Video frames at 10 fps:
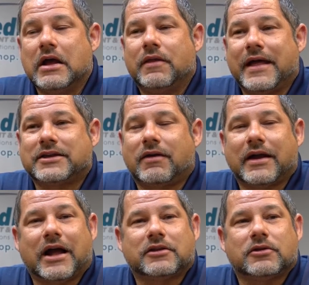that's how I
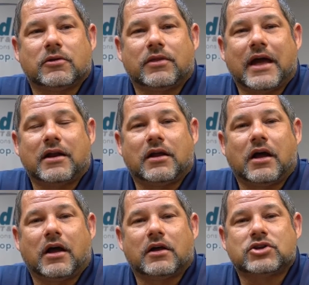got to do
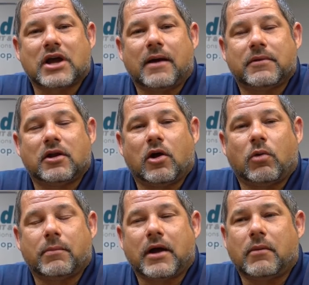that job in the
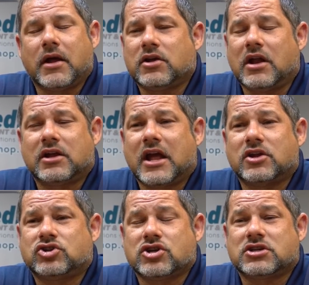OR Biomed. And again,
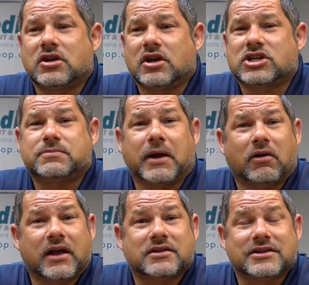it's just
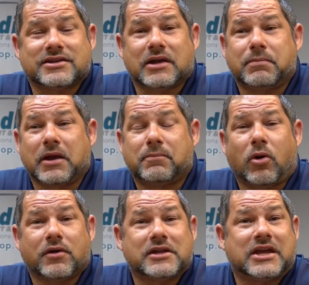experience. It's like being
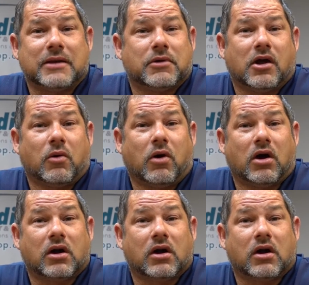part of the team in the OR.